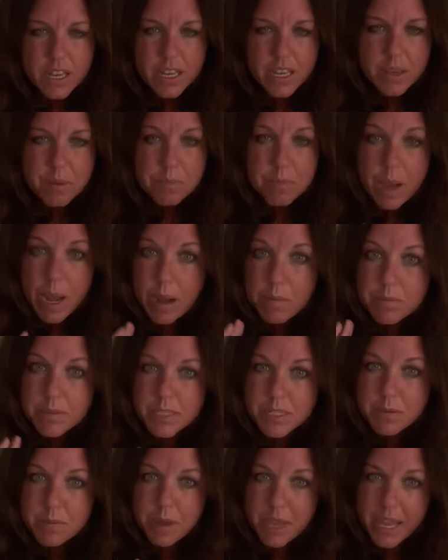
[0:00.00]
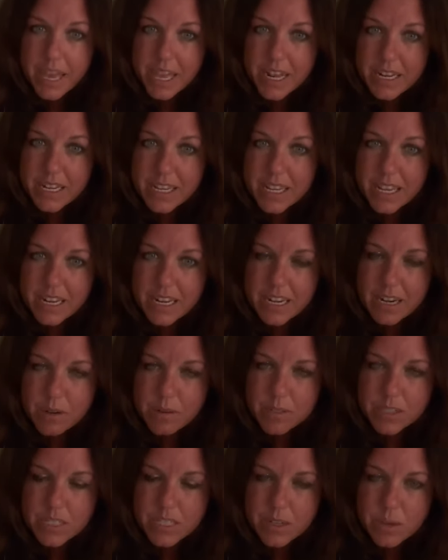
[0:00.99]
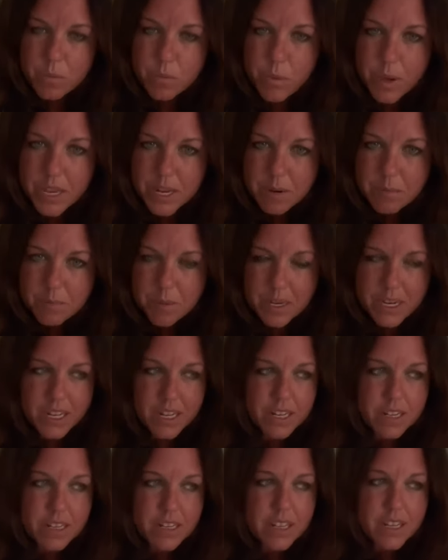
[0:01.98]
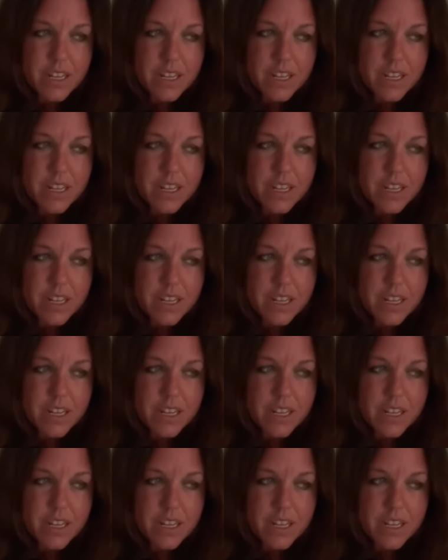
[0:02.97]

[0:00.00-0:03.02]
it popped into my head again, and I was like, wait a minute.